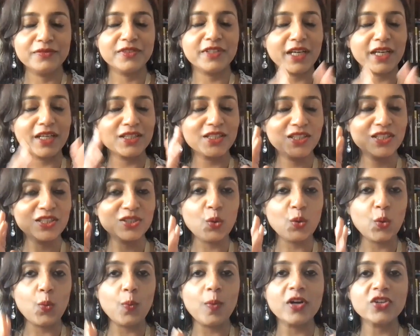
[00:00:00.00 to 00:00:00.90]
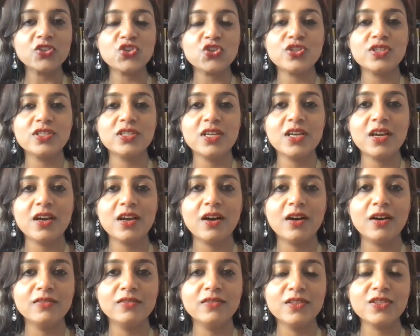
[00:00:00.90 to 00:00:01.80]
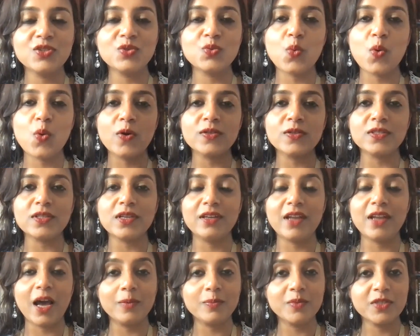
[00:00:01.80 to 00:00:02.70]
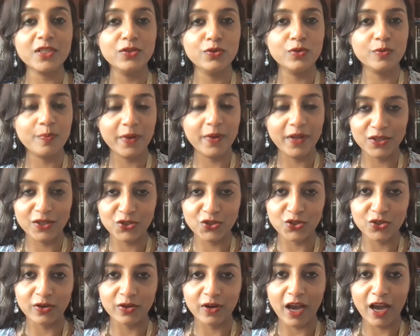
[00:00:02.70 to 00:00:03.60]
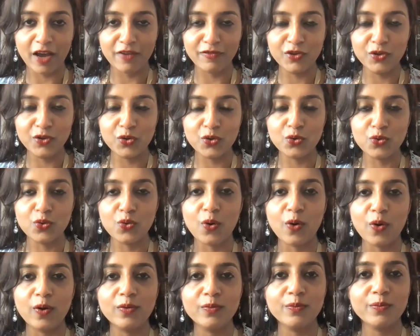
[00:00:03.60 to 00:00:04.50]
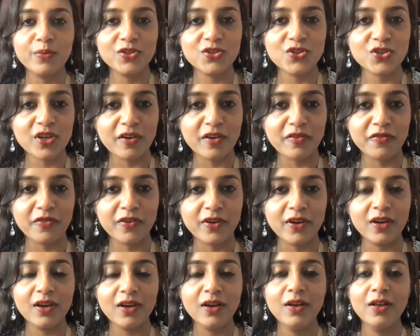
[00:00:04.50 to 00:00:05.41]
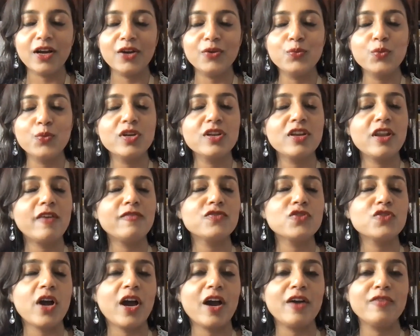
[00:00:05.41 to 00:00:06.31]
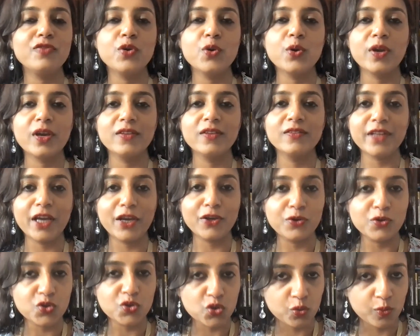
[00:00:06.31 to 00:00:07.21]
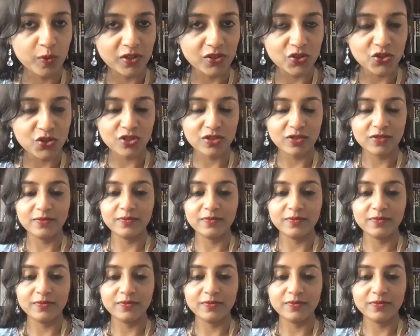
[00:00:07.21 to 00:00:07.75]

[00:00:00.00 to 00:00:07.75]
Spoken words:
Thanks so much, Sneha. This was an absolute pleasure having you on Pitch Cafe. I would love to have you again. Thank you so much.